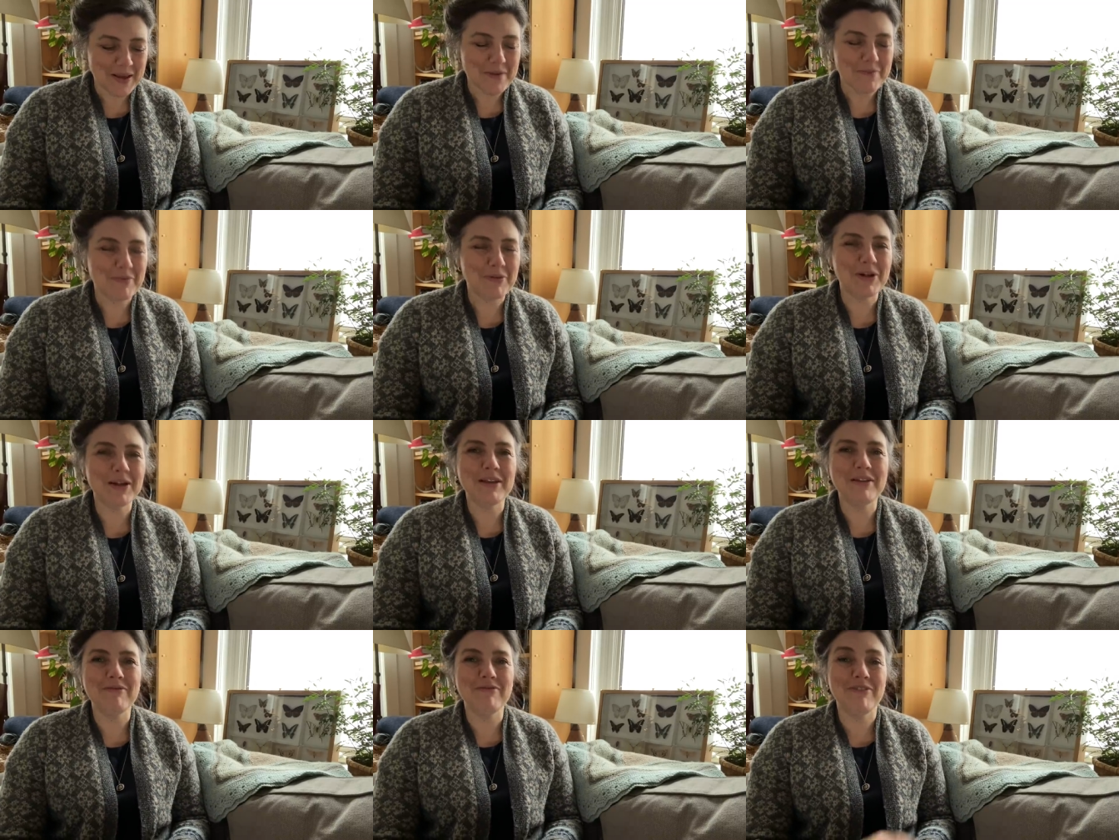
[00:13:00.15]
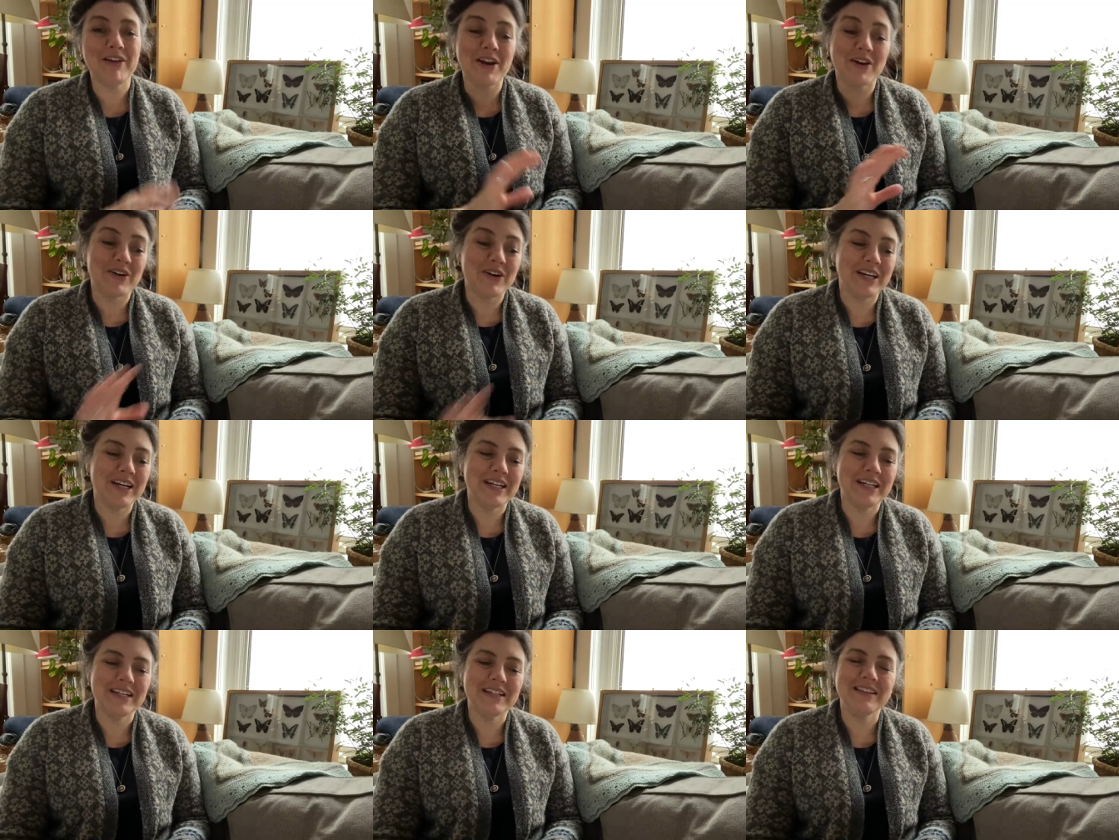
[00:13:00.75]
pretty
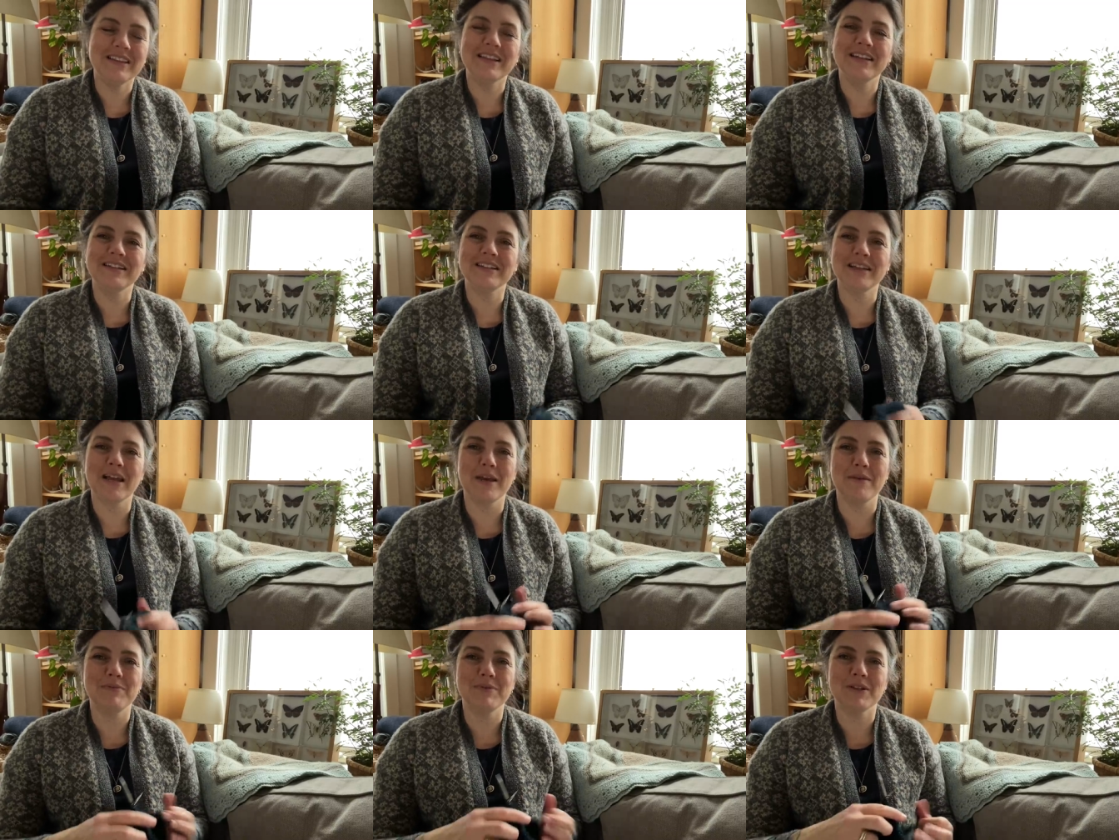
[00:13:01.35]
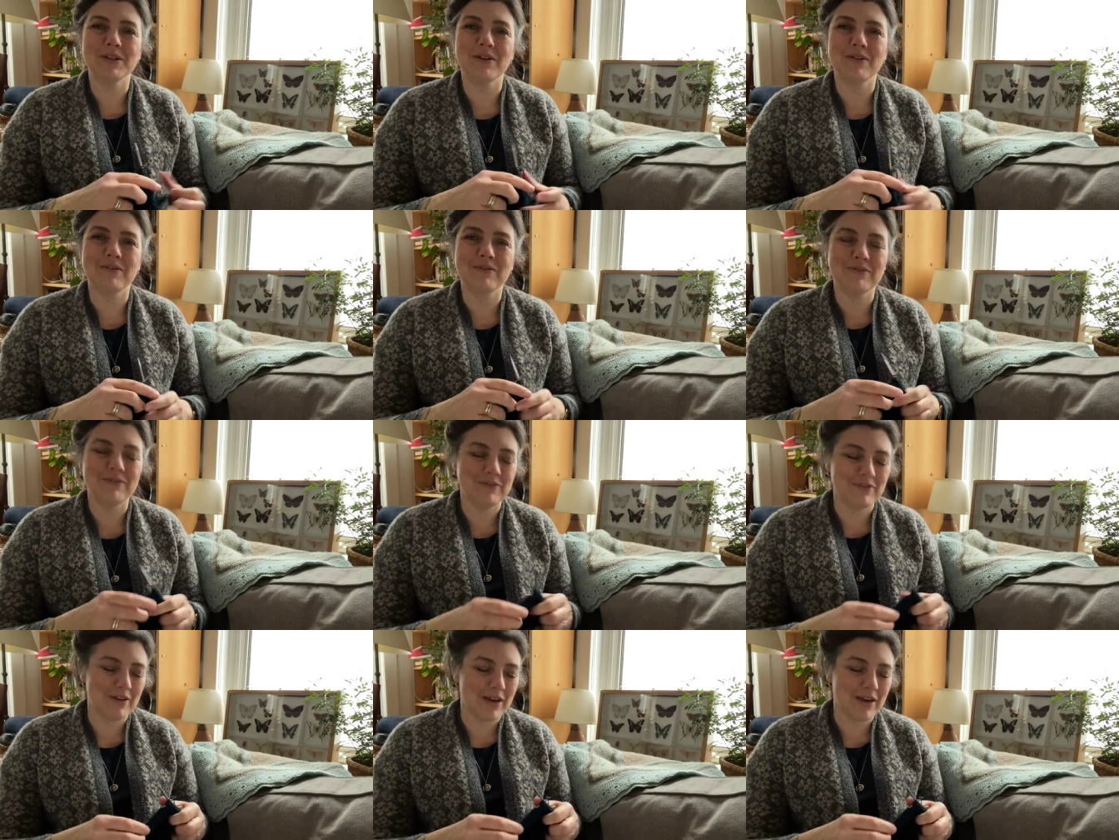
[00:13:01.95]
varied in the types of